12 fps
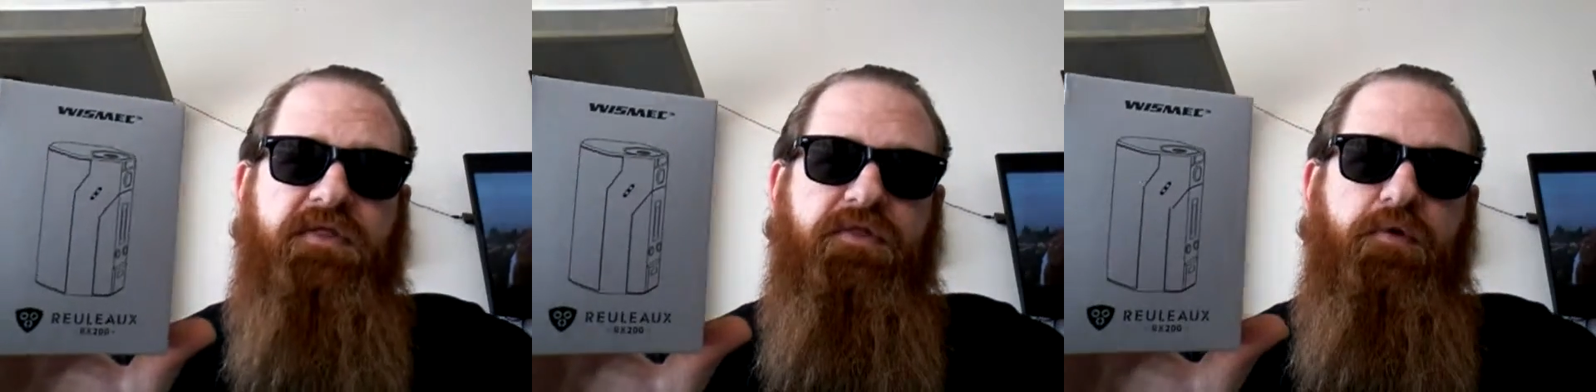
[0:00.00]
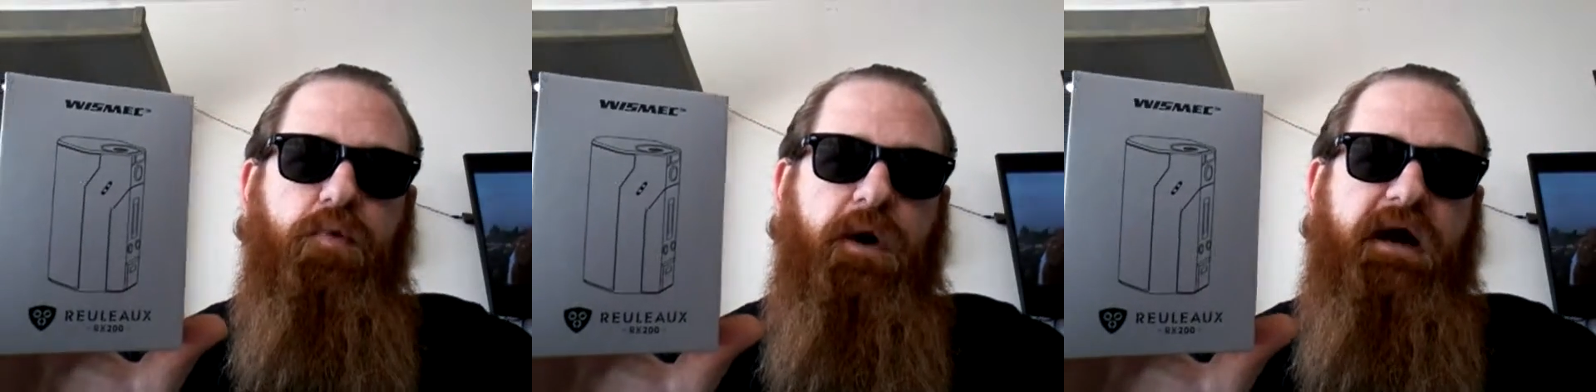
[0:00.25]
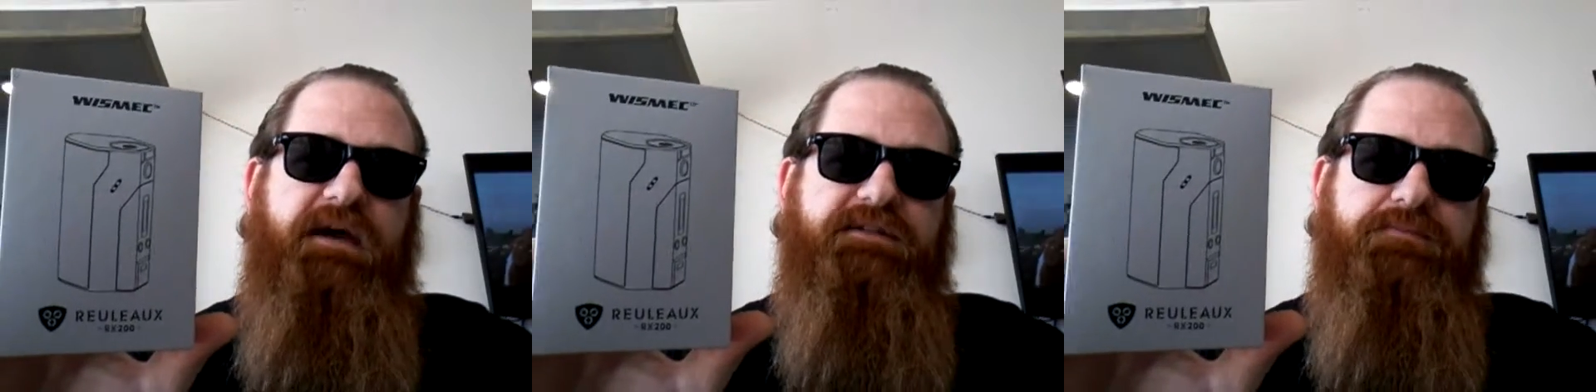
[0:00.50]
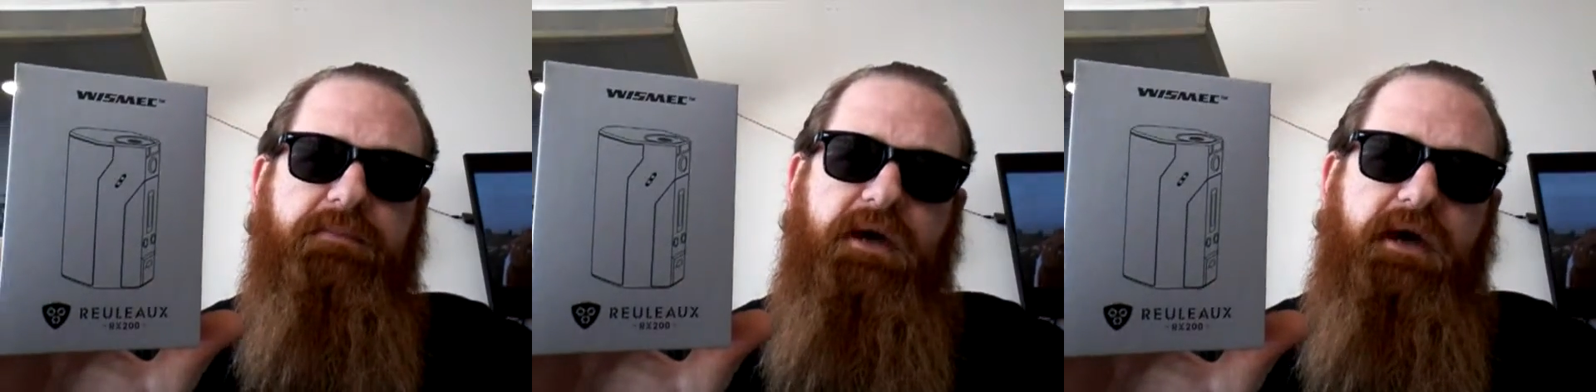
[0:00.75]
the
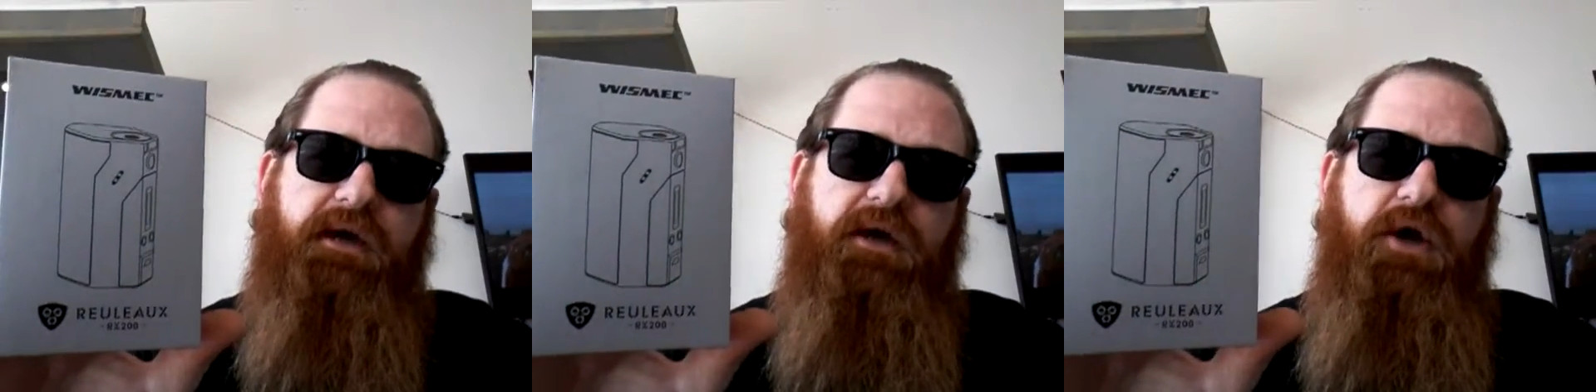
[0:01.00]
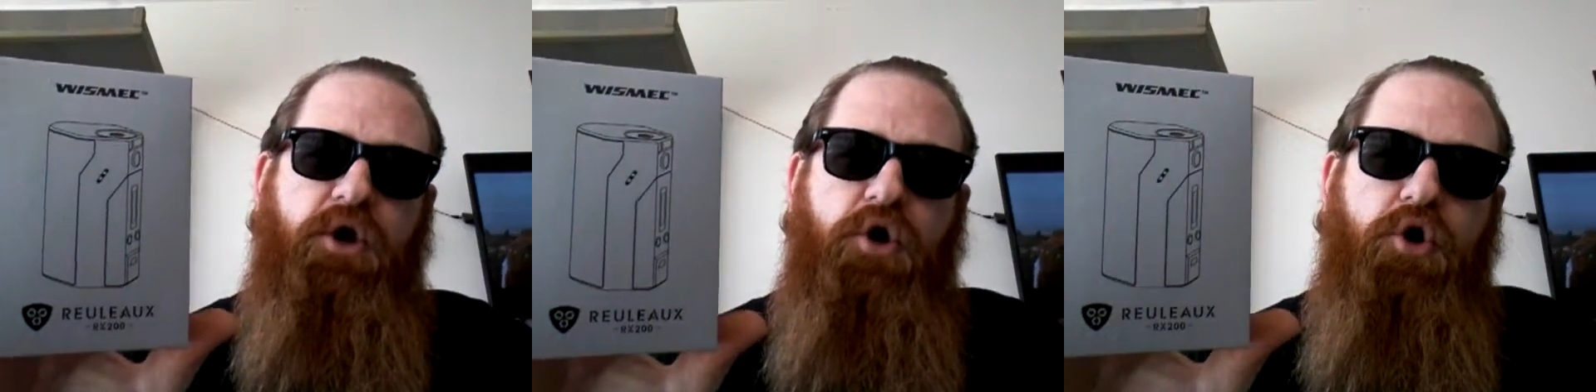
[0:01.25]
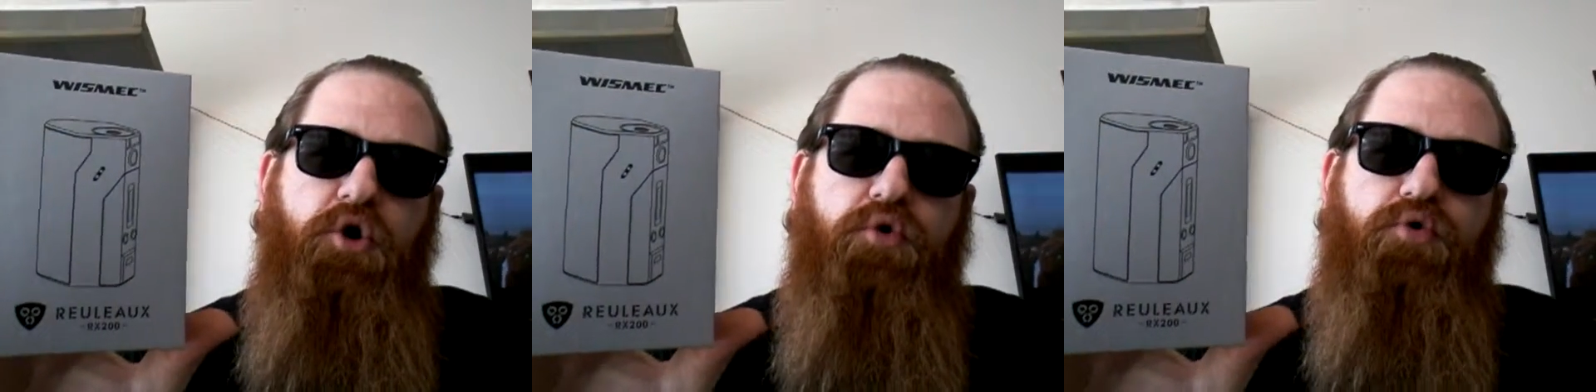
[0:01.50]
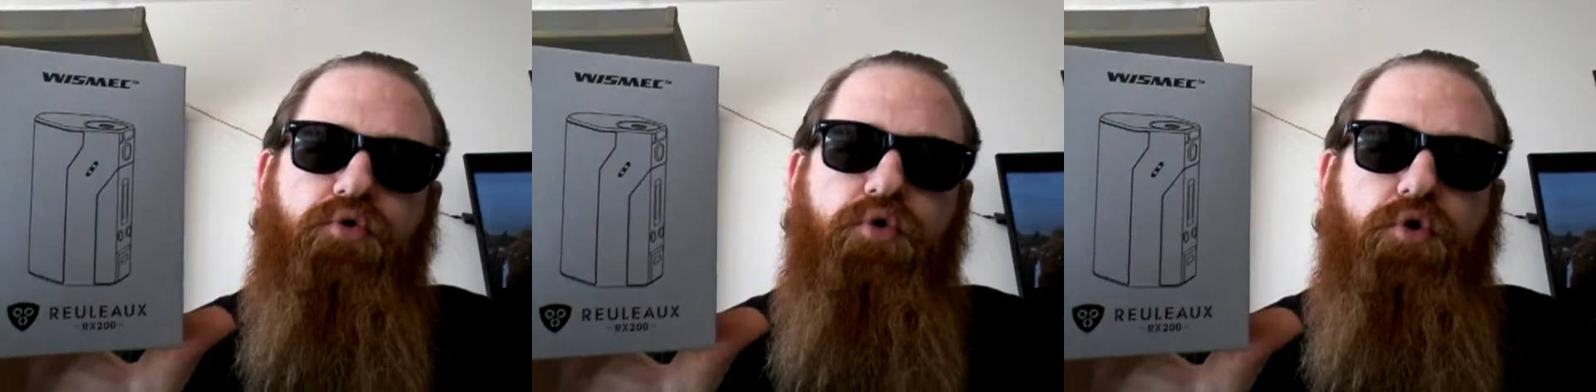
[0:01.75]
Wismec
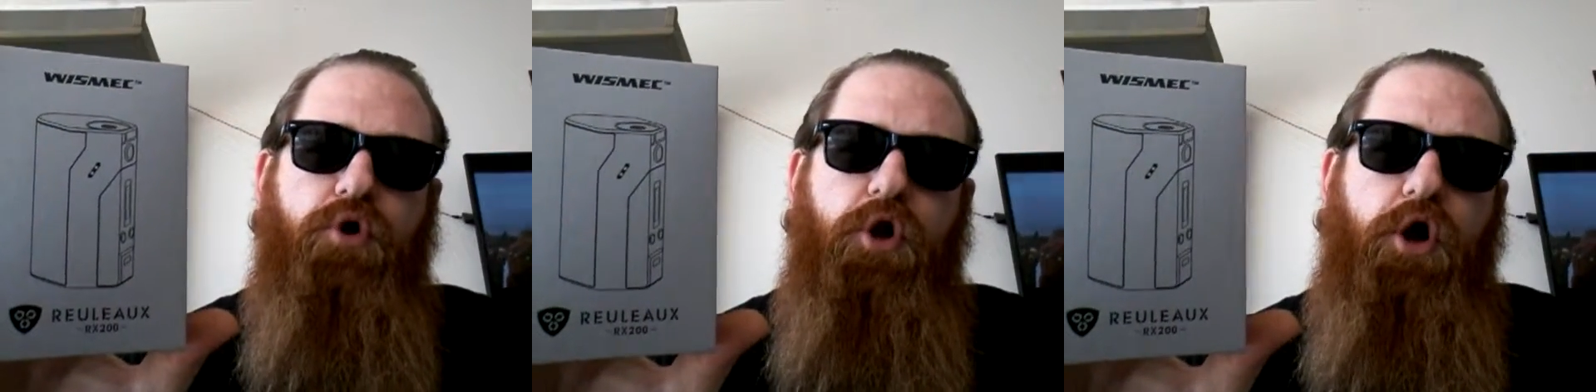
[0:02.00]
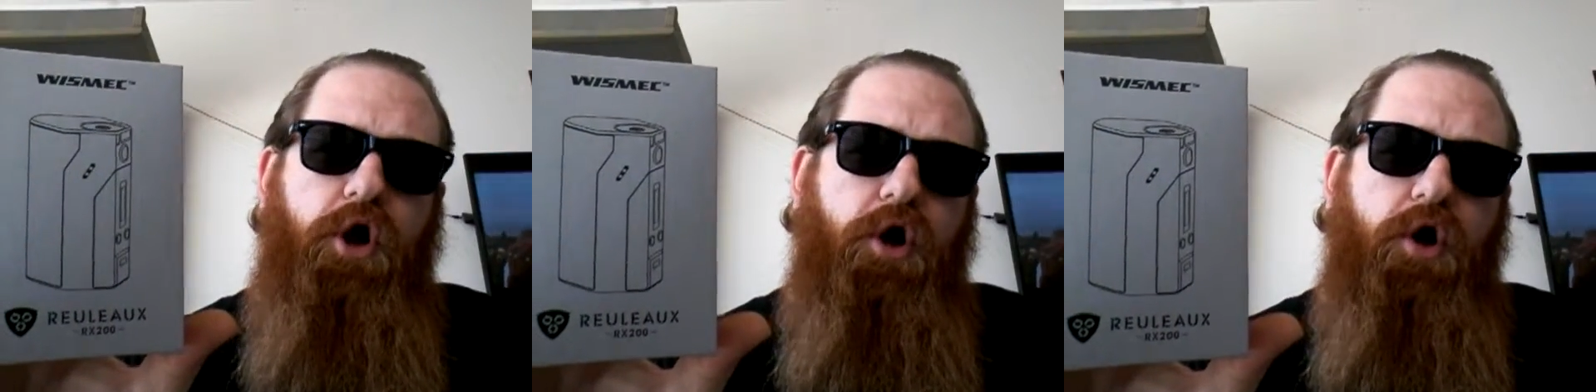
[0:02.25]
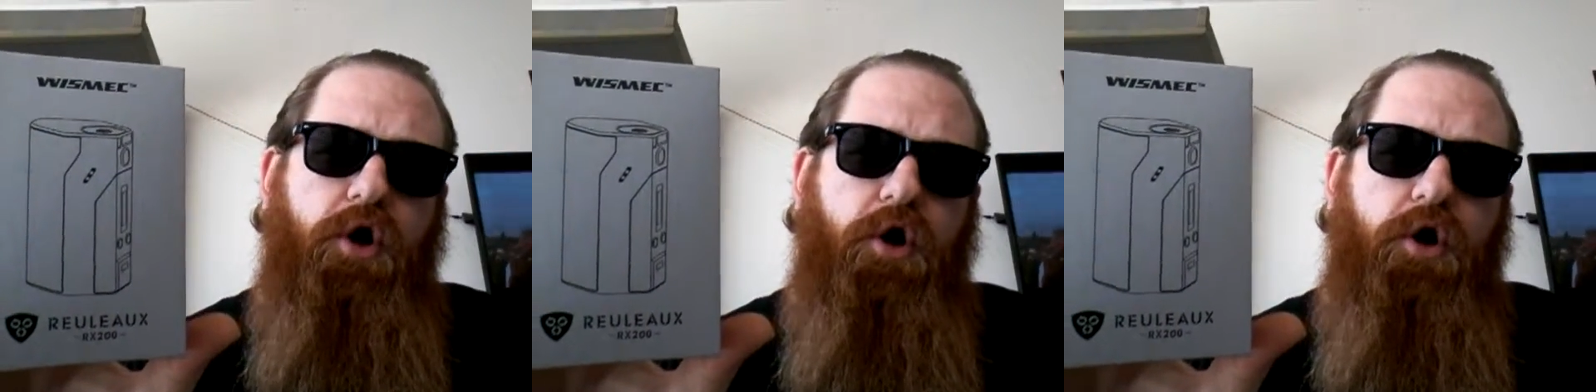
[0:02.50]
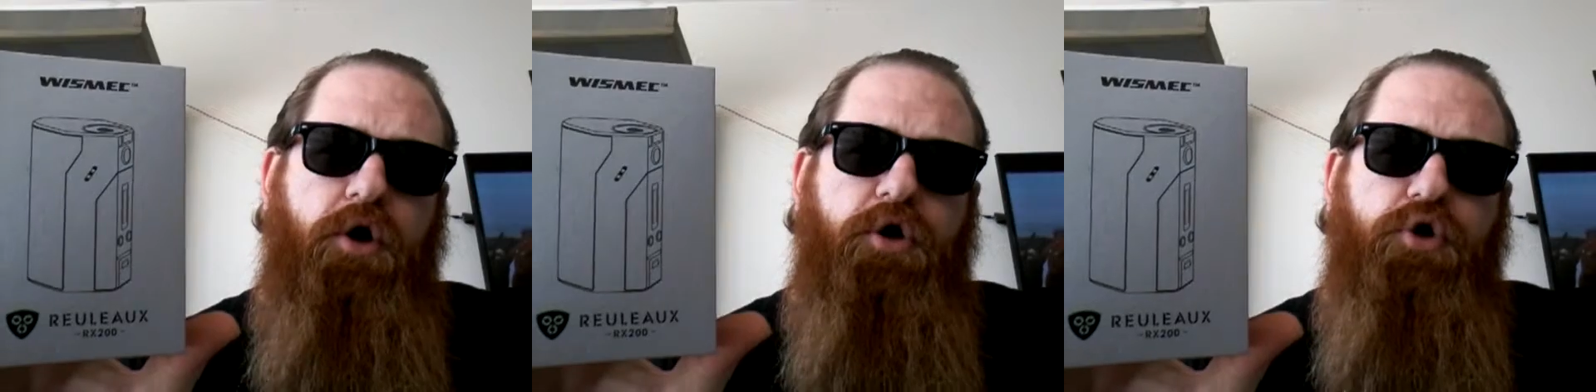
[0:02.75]

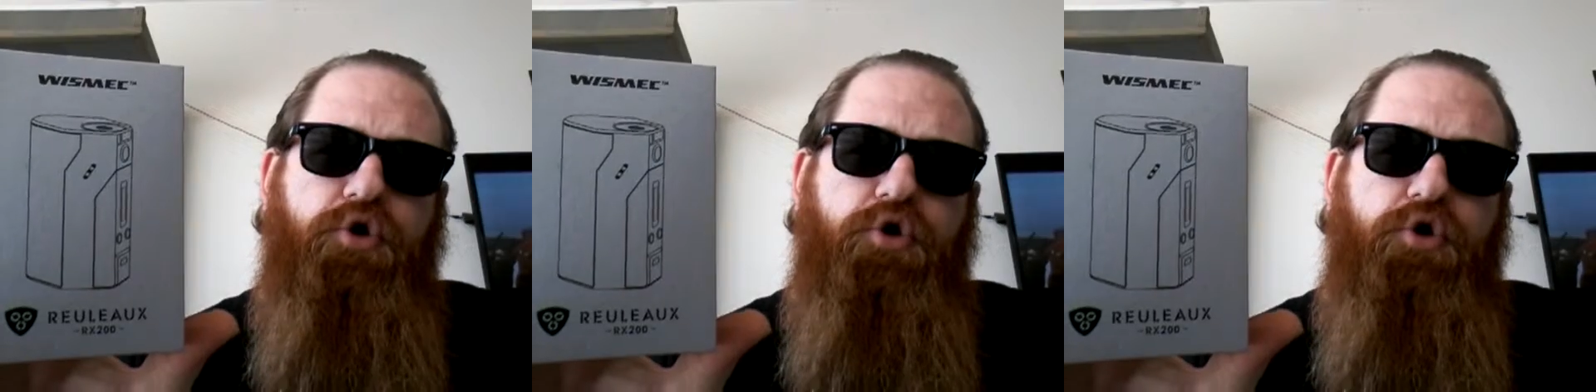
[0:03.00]
Reuleaux